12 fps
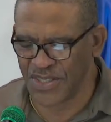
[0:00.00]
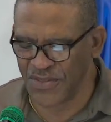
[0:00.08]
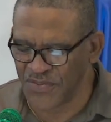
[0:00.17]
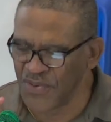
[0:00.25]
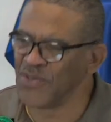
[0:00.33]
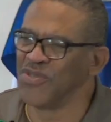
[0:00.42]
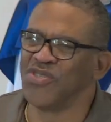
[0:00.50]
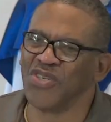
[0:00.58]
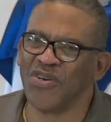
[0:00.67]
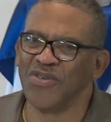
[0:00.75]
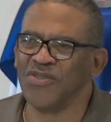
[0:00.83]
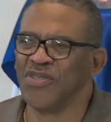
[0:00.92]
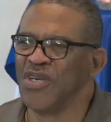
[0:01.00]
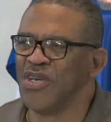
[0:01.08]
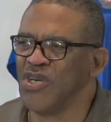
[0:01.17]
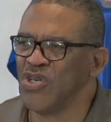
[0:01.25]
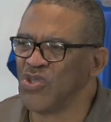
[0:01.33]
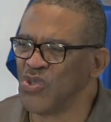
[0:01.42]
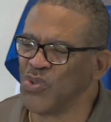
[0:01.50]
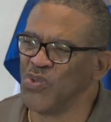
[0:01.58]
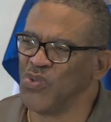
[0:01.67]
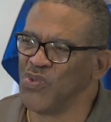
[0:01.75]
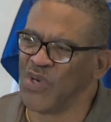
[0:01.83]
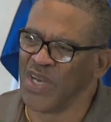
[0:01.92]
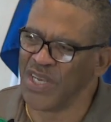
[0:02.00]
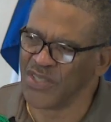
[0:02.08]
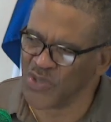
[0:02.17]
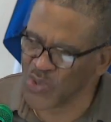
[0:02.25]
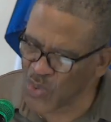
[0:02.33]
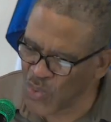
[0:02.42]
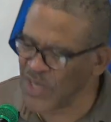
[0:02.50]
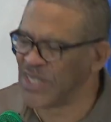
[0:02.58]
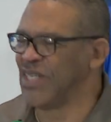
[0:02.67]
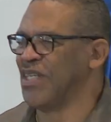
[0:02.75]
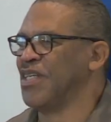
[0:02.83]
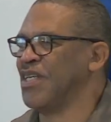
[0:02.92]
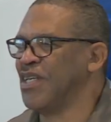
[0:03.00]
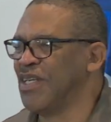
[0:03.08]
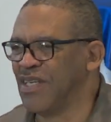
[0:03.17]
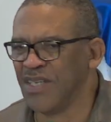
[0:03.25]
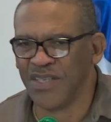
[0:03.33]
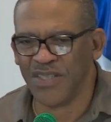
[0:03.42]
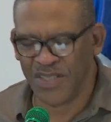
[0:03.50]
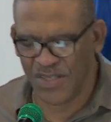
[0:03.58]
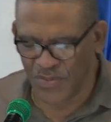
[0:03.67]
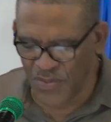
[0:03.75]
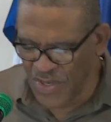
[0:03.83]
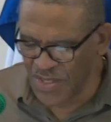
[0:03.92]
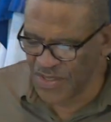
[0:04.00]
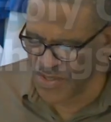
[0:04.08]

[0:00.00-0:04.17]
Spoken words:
In 1 John 2 and 20, it's one of the